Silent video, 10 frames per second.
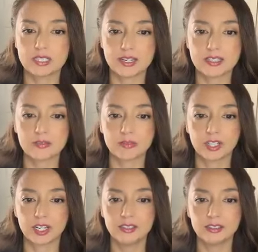we tend to
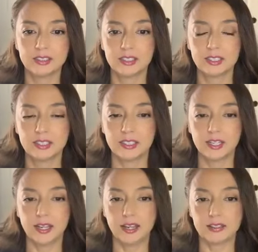forget.
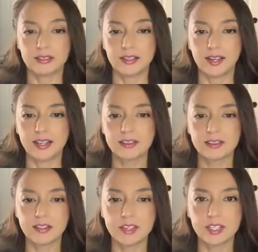And I
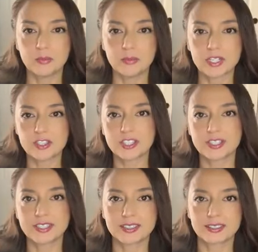love that you
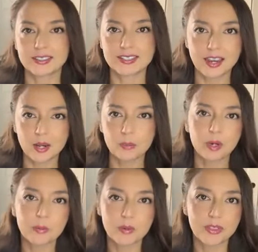mentioned set an
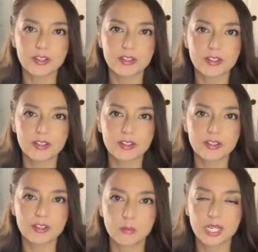appointment with
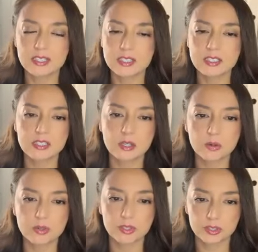yourself, Nick, because
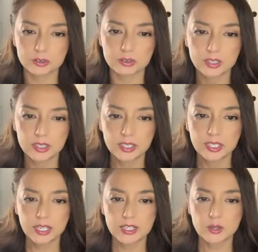it's so true.
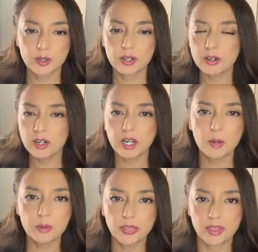So, here are a
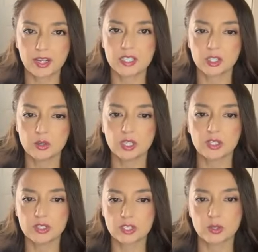couple of things that you
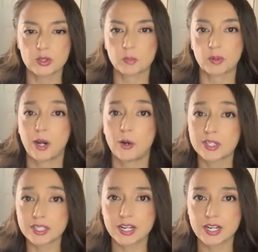can do to
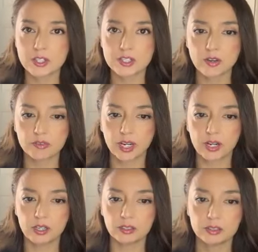prioritize your self
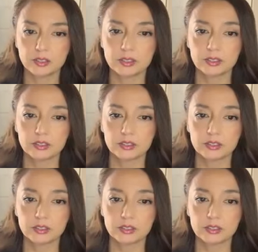care.